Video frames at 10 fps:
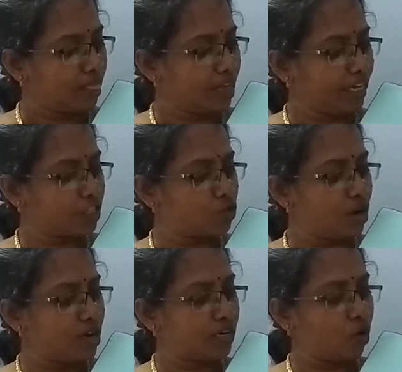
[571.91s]
The next
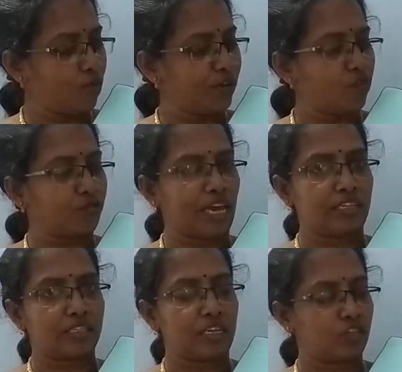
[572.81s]
one Tropic of
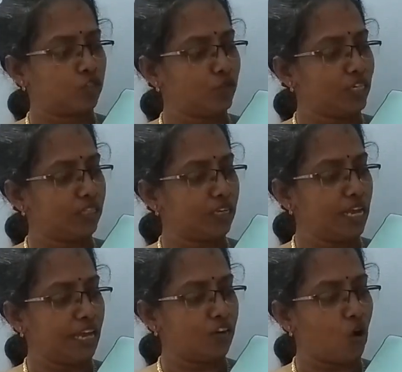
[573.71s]
Cancer.
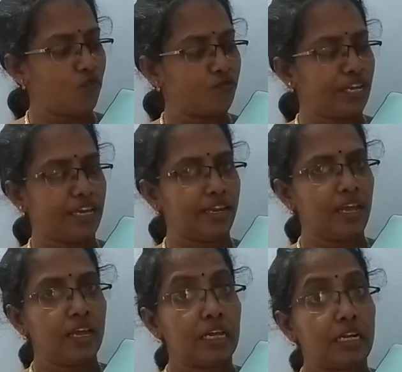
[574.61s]
23.5
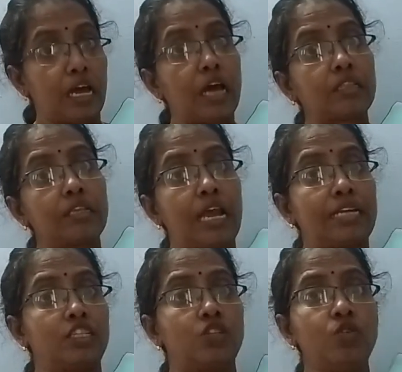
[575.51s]
degree north
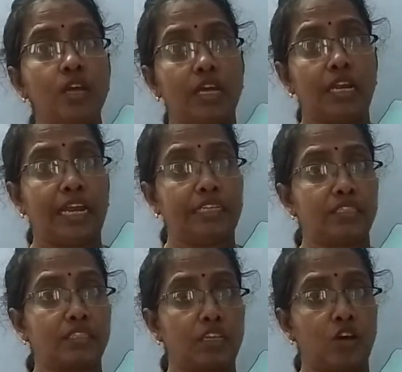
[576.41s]
latitude
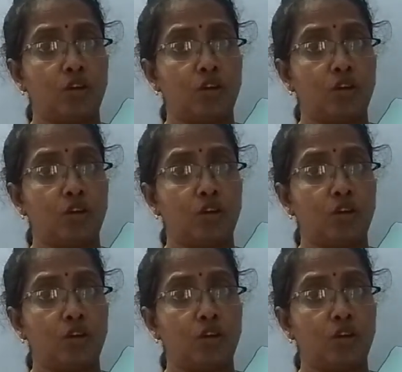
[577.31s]
lines.